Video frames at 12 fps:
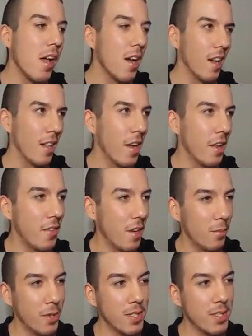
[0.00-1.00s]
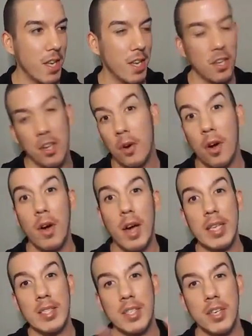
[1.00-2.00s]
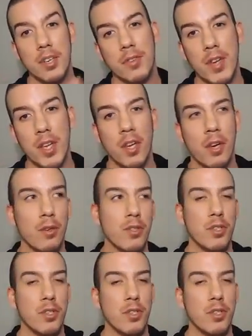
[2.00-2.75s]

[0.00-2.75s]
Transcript: a lot of them were saying, you know, oh, I see your videos,